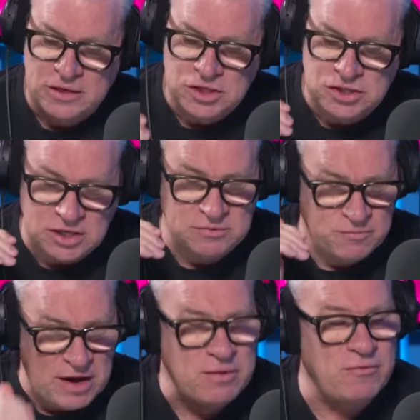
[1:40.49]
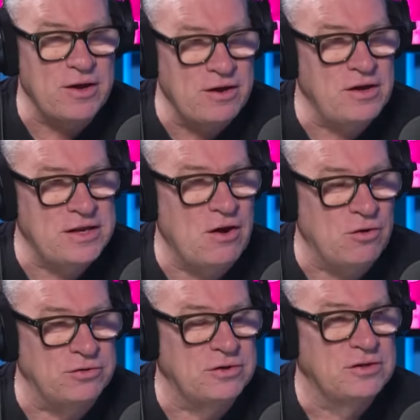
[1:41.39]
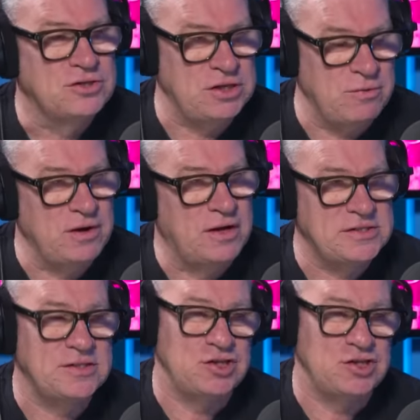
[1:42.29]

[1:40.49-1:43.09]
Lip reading: She, very, very early on, she realizes